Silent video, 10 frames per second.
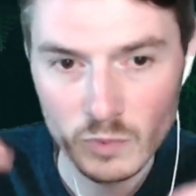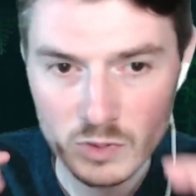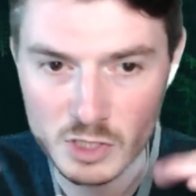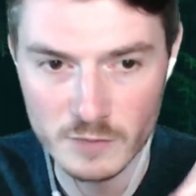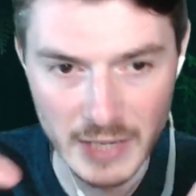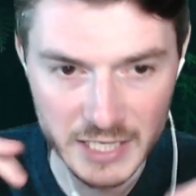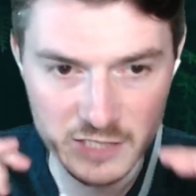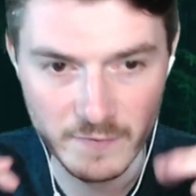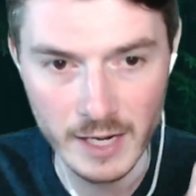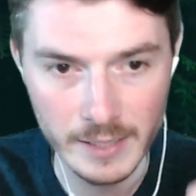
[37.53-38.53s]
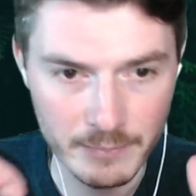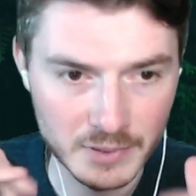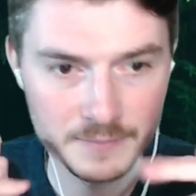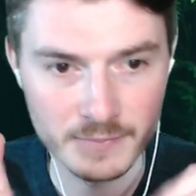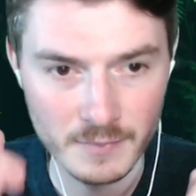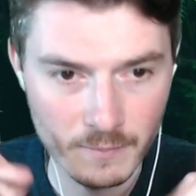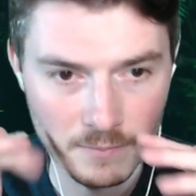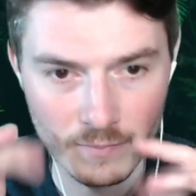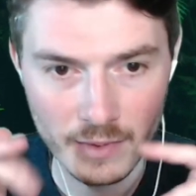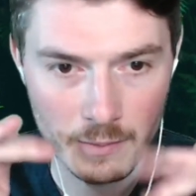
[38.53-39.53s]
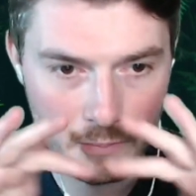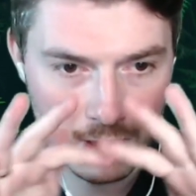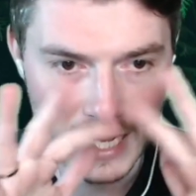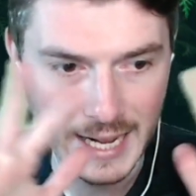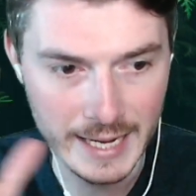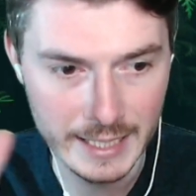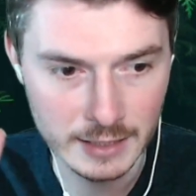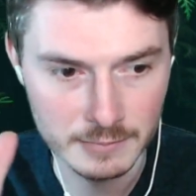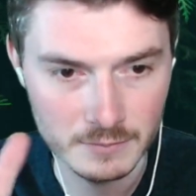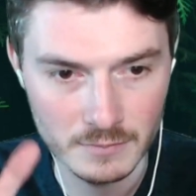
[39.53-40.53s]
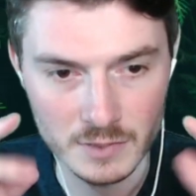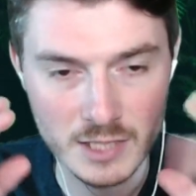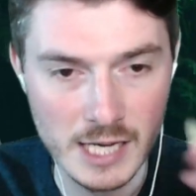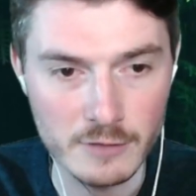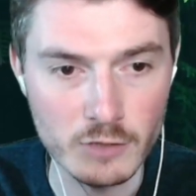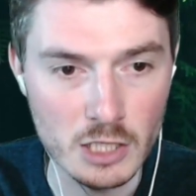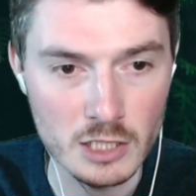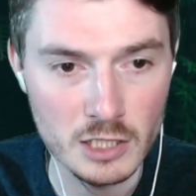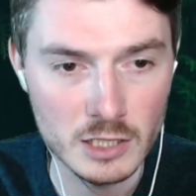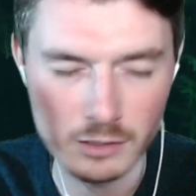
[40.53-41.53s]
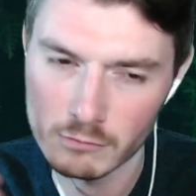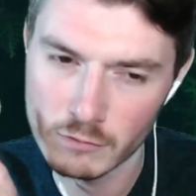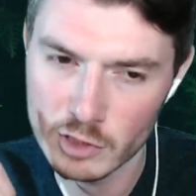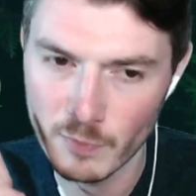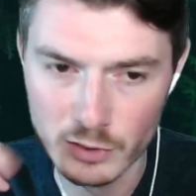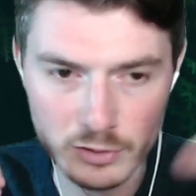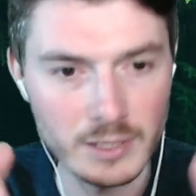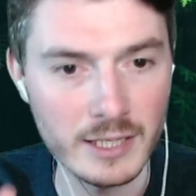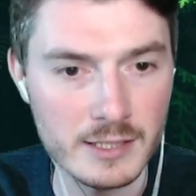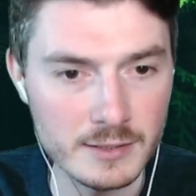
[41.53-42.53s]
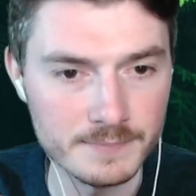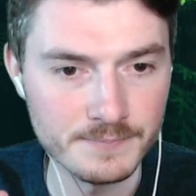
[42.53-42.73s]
Spanish vibe, playing, it's kind of the sponsor I guess.